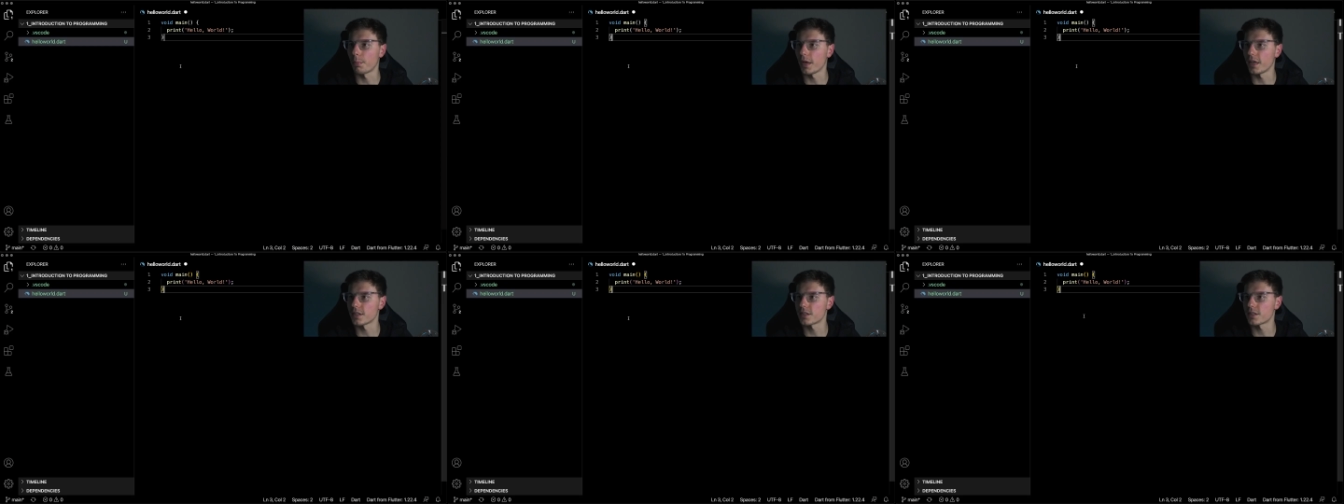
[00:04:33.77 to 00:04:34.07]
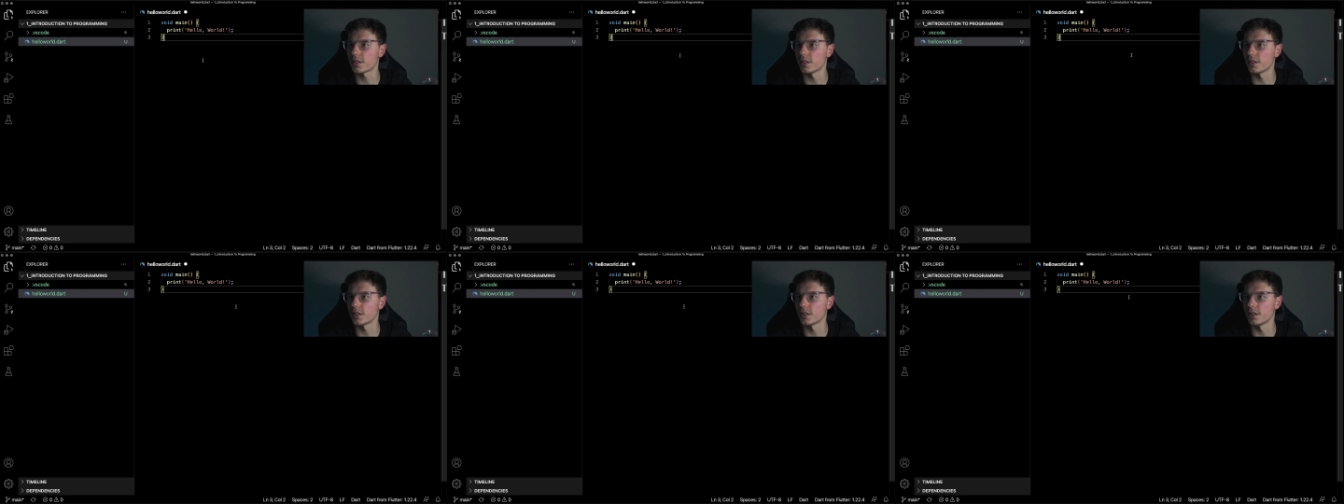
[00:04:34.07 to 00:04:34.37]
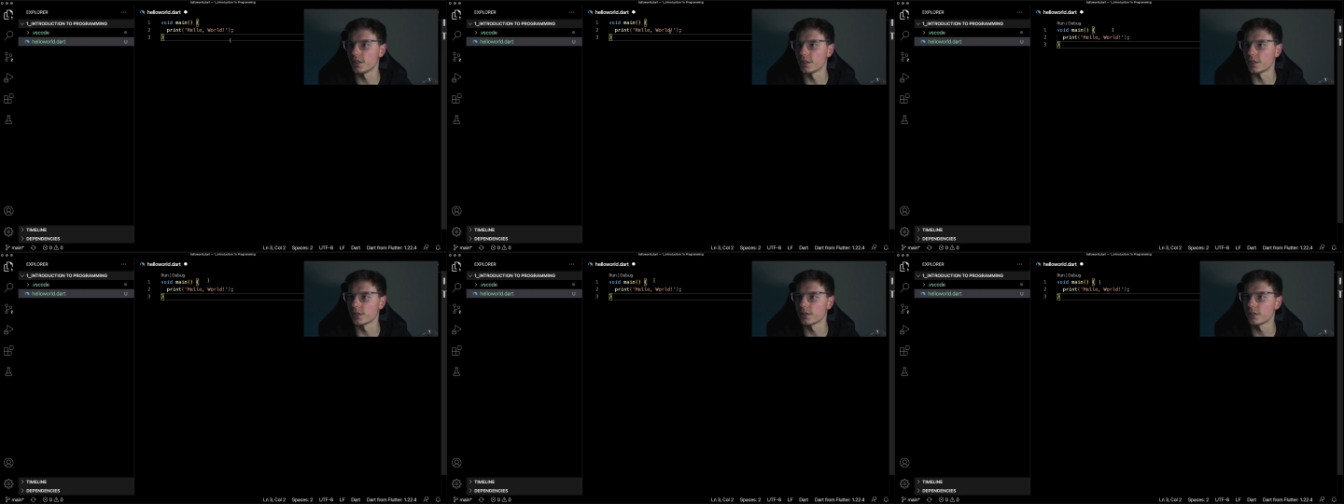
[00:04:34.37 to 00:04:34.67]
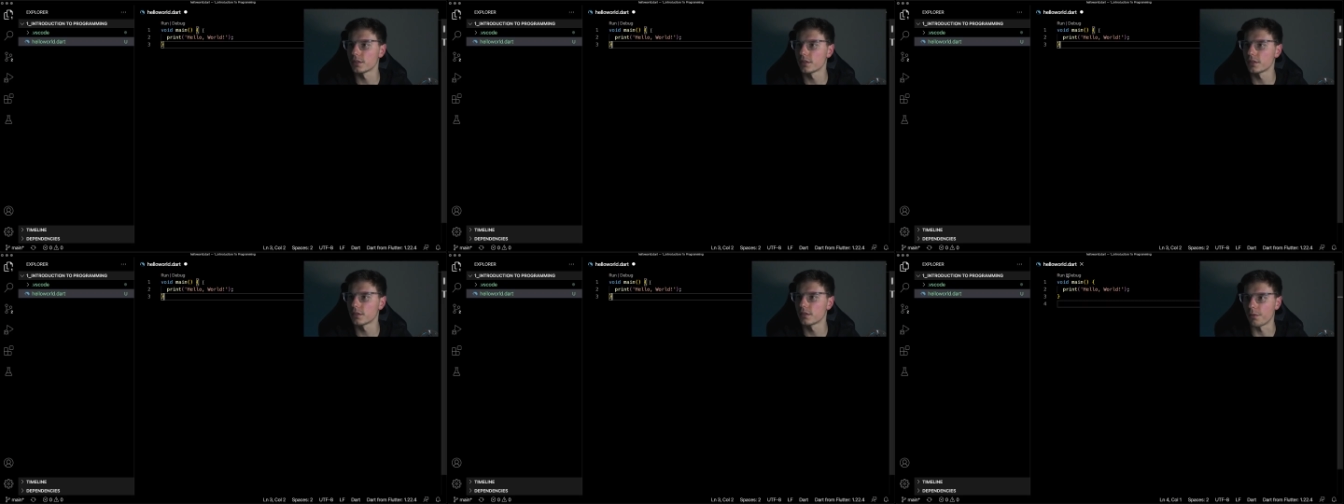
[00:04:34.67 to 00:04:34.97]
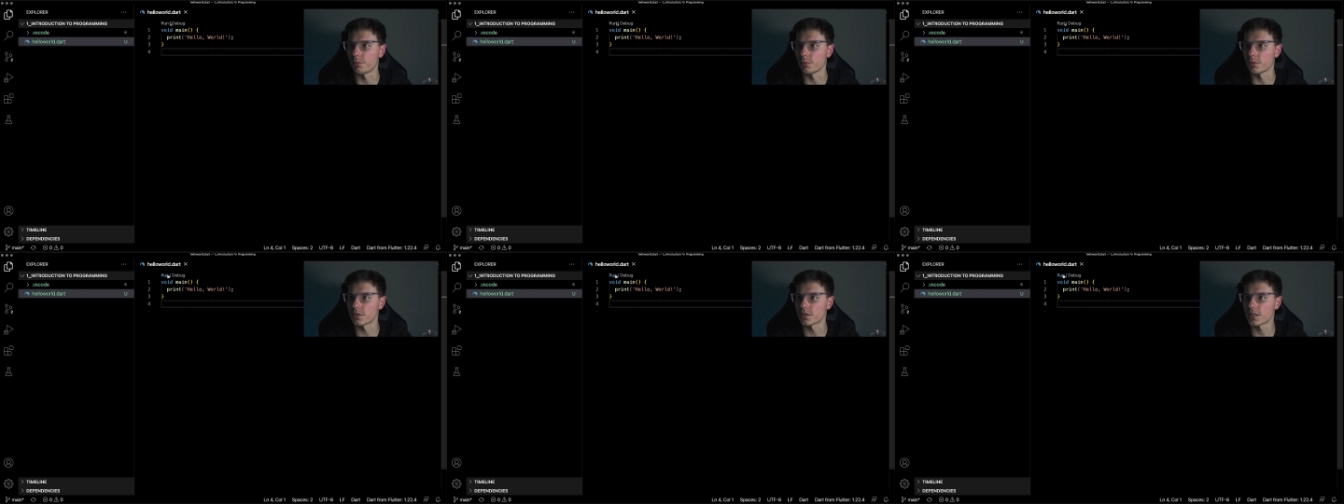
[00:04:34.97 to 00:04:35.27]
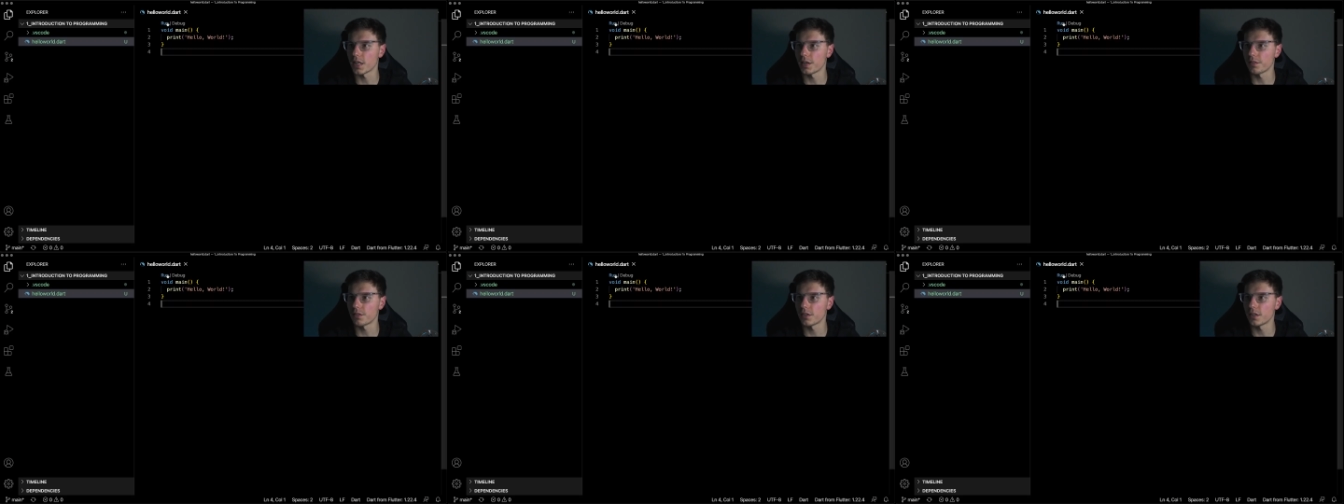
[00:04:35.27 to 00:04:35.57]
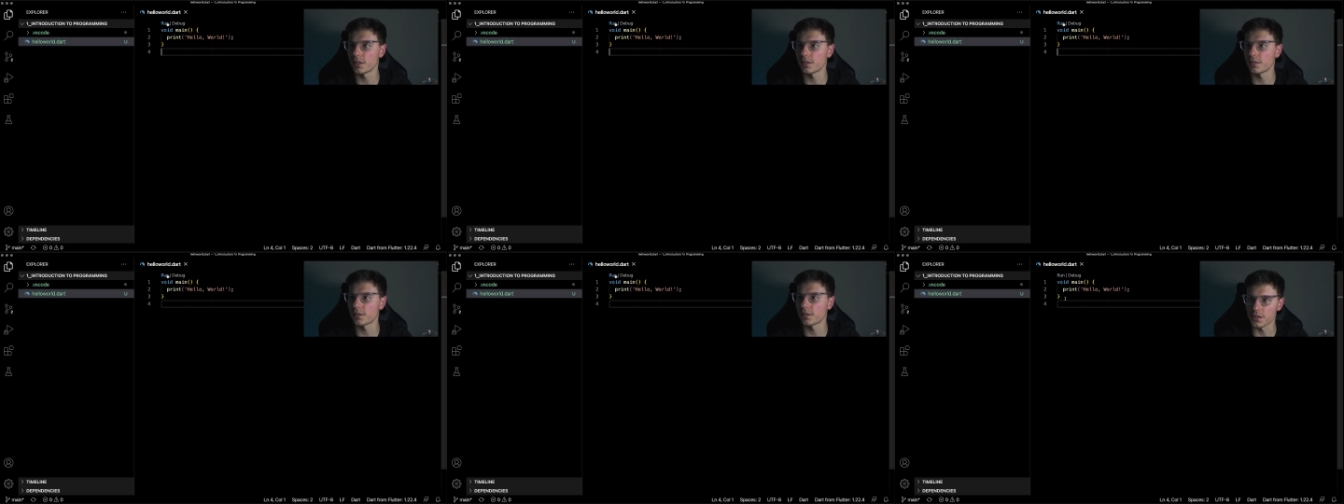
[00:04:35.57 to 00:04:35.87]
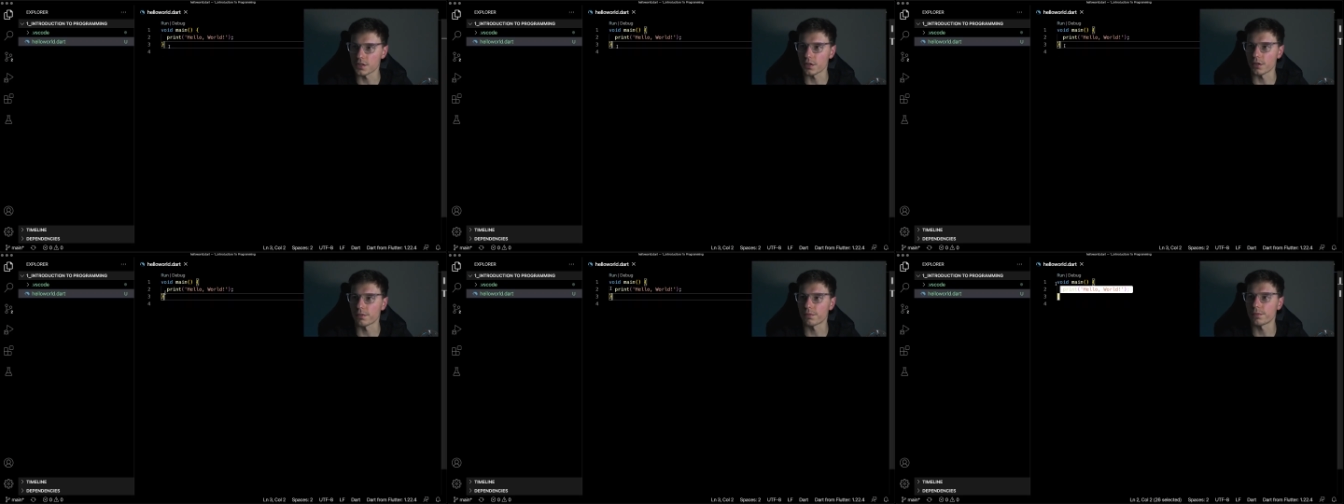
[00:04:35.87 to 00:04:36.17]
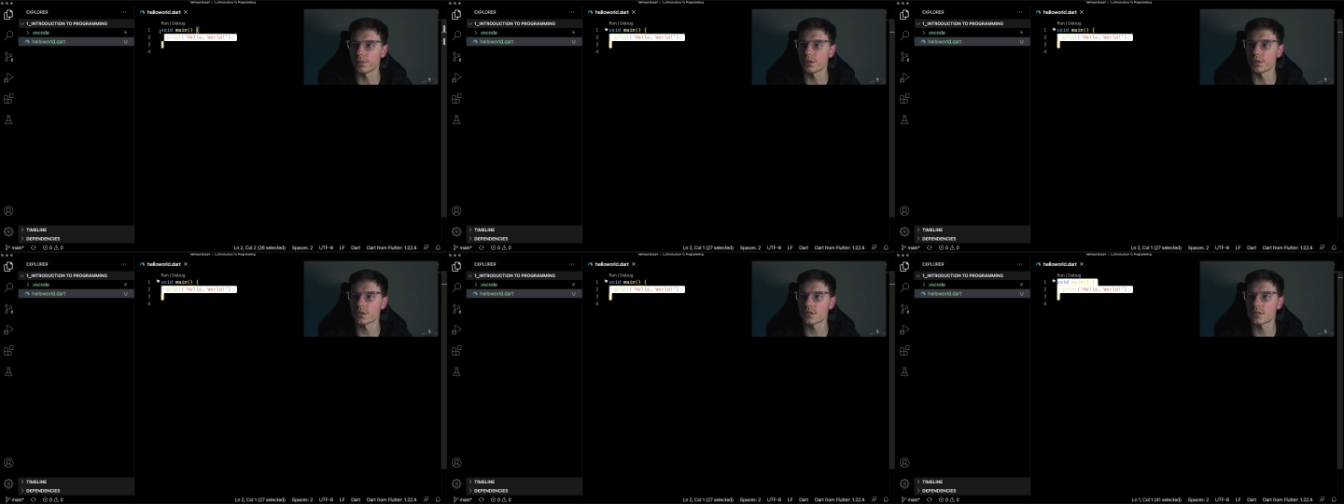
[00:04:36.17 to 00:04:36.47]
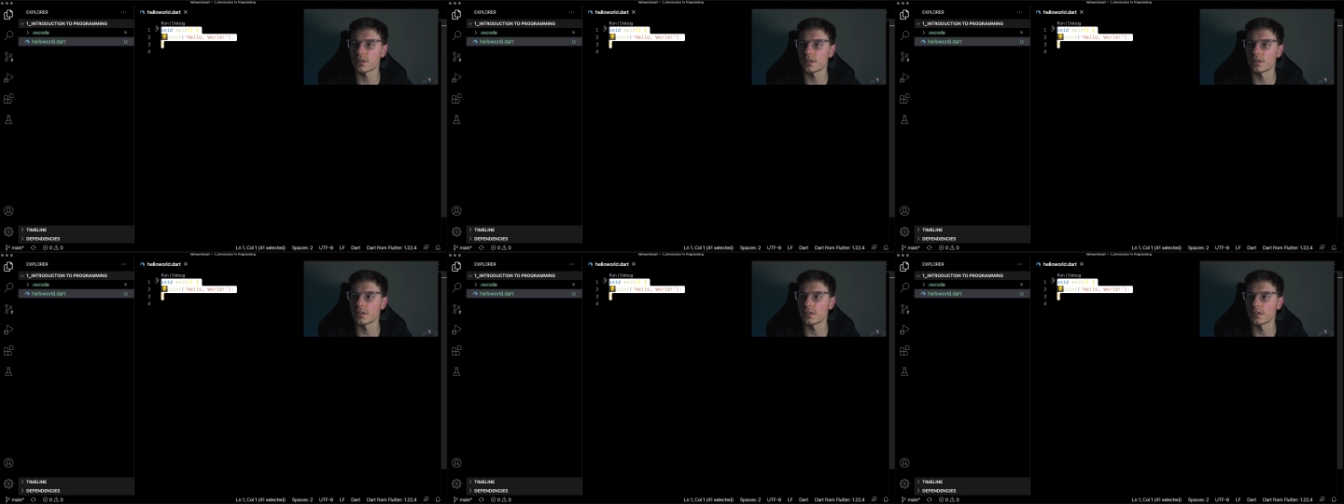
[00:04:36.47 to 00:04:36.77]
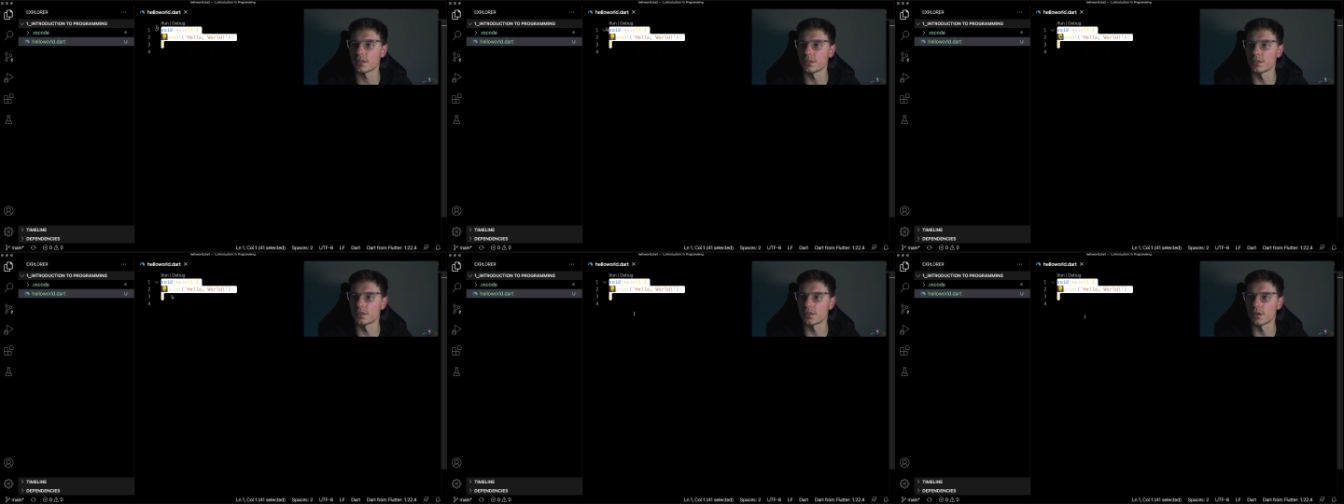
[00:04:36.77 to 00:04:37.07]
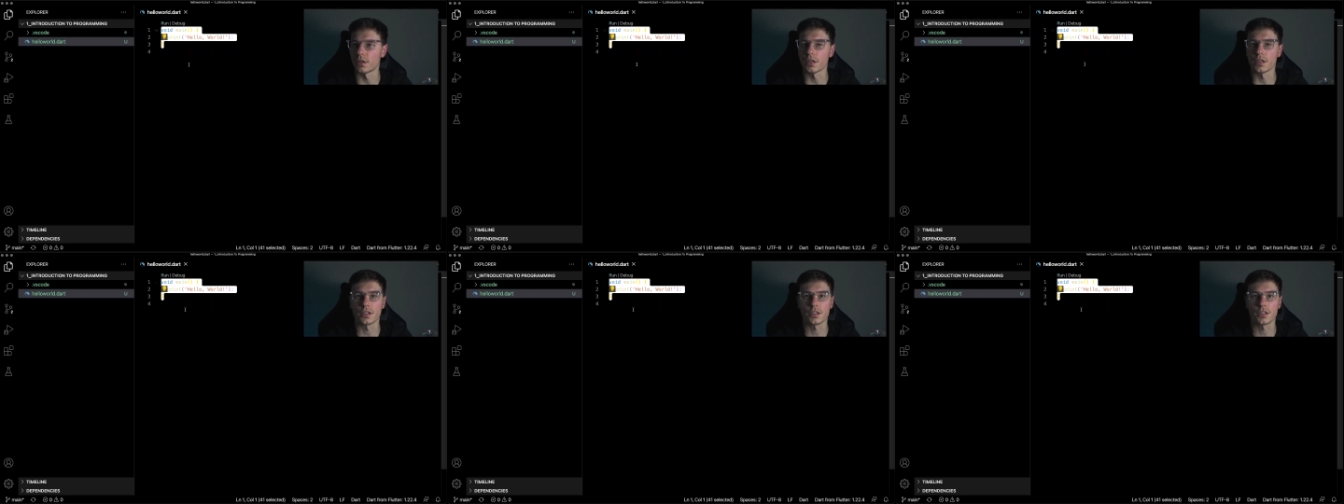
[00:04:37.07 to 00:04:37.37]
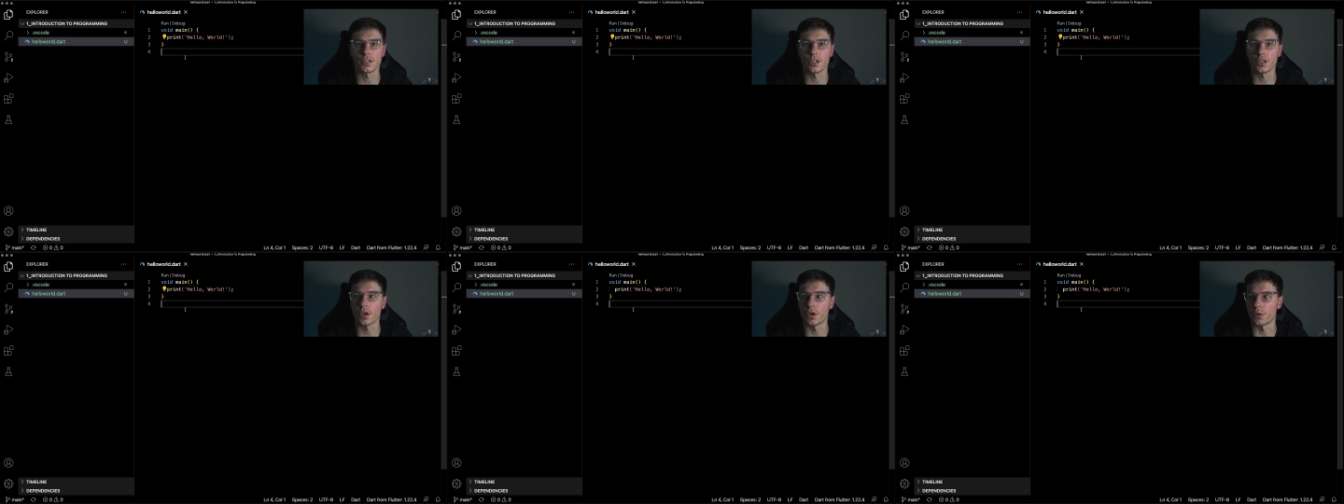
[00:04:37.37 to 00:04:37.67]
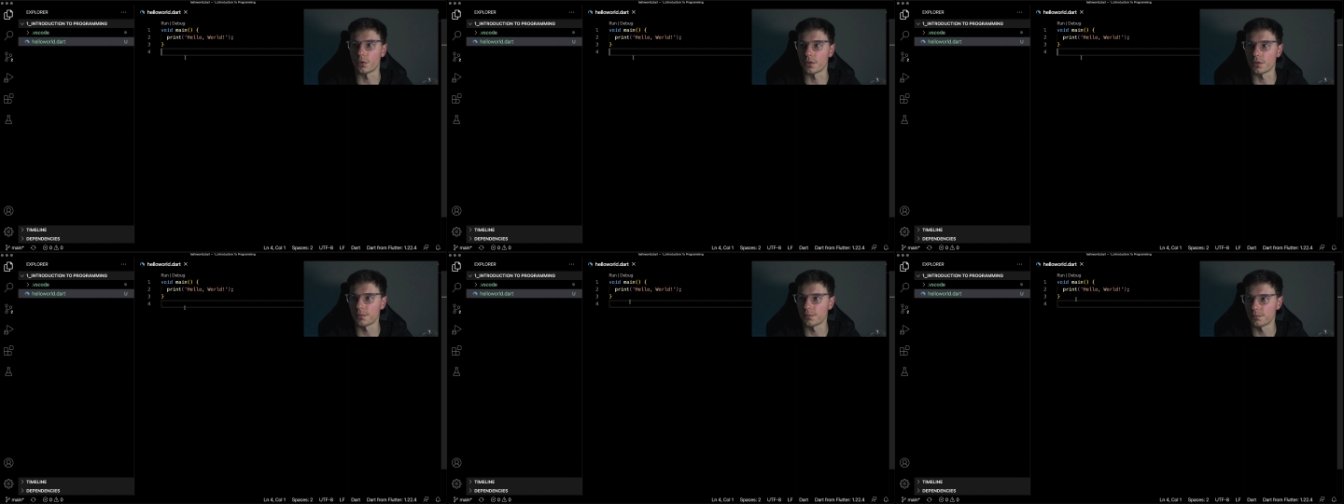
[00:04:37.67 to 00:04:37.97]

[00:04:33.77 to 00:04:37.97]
we'll paste it in here. if we save it, this is our first Dart code.